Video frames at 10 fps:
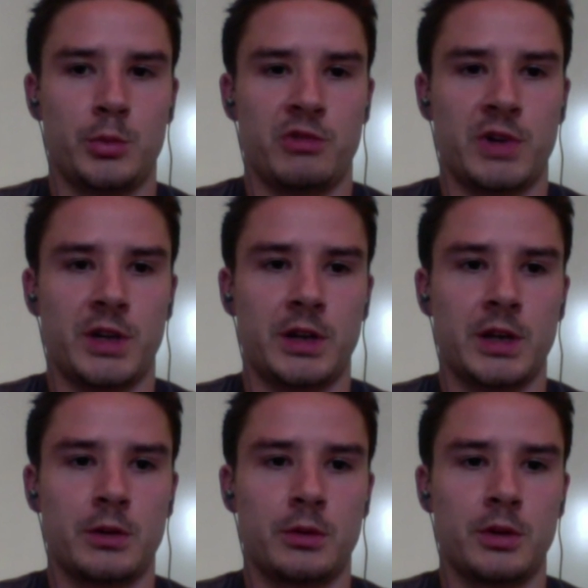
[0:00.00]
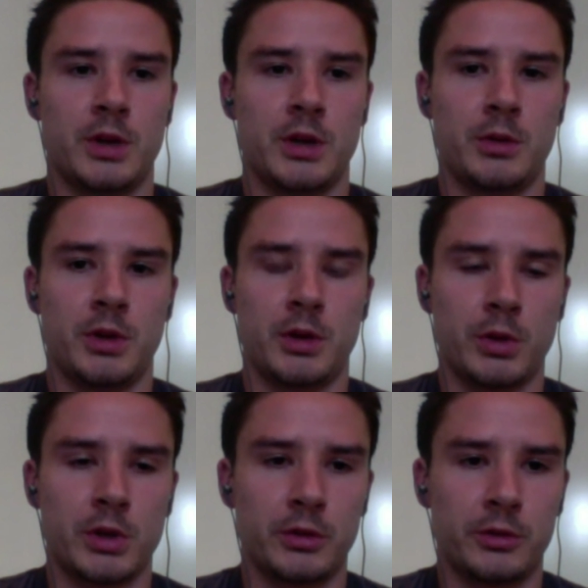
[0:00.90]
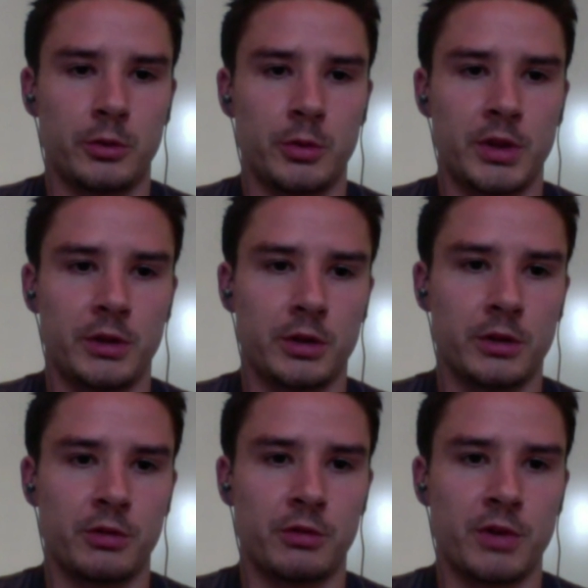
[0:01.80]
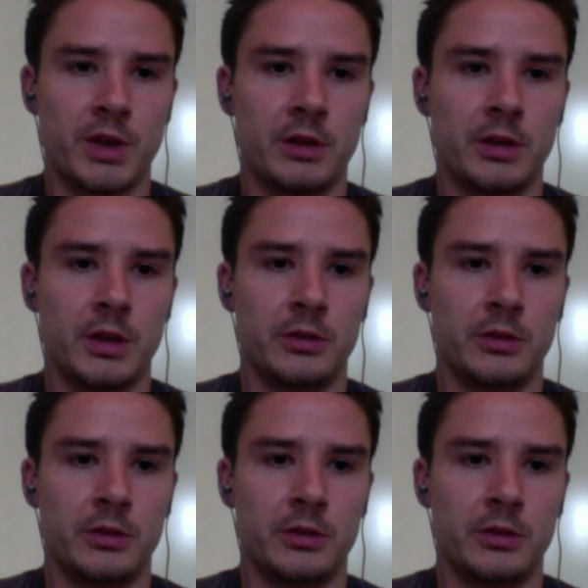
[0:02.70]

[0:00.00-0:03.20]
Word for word: But right now, um, you know, we're close to a million dollar run rate